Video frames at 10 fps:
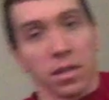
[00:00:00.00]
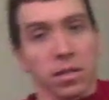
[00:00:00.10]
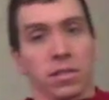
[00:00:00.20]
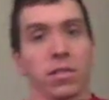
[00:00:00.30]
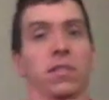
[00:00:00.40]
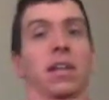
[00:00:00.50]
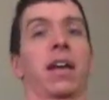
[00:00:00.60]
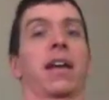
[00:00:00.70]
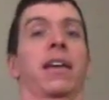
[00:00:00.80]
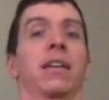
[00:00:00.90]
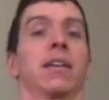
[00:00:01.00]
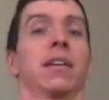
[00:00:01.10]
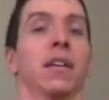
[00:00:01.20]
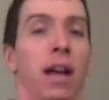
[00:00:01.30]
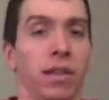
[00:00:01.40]
so that I
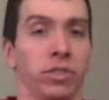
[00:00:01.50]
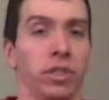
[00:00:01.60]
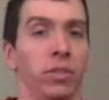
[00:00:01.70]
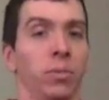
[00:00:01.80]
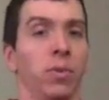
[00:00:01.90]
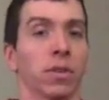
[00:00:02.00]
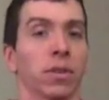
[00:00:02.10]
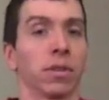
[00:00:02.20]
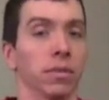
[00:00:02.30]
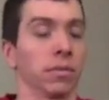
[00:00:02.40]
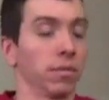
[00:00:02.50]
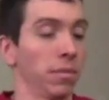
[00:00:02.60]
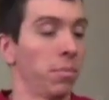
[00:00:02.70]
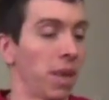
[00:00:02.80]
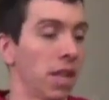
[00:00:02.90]
have a little more
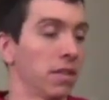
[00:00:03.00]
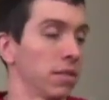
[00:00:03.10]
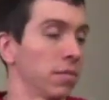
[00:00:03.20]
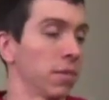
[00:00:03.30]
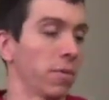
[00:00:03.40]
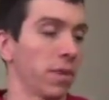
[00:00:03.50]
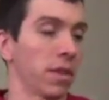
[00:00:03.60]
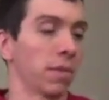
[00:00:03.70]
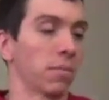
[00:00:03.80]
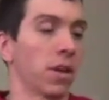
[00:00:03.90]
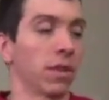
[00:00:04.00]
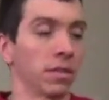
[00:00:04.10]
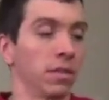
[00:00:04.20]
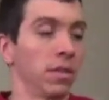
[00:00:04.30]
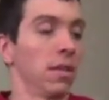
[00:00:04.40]
balance to work with. I'm not
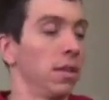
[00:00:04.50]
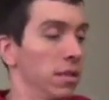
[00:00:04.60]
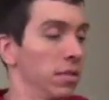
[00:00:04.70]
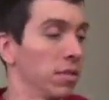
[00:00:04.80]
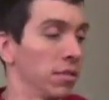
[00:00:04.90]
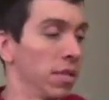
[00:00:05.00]
so